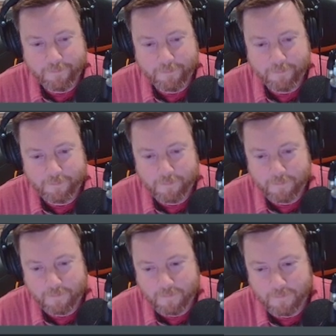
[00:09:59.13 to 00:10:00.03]

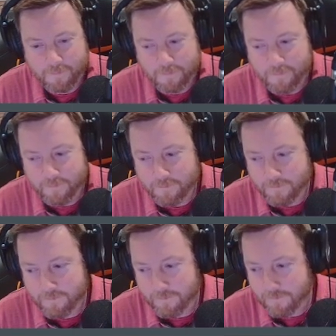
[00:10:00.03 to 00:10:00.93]

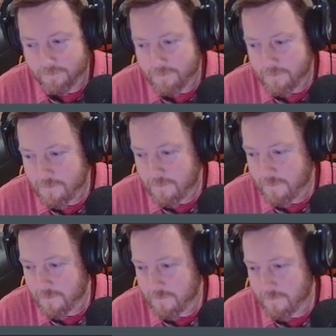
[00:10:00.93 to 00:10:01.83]

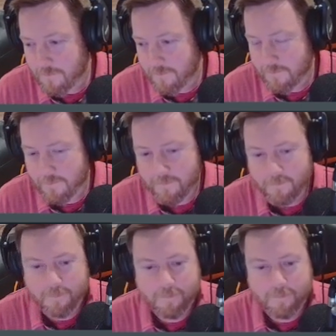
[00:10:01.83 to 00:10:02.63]
No words are spoken by the person on screen.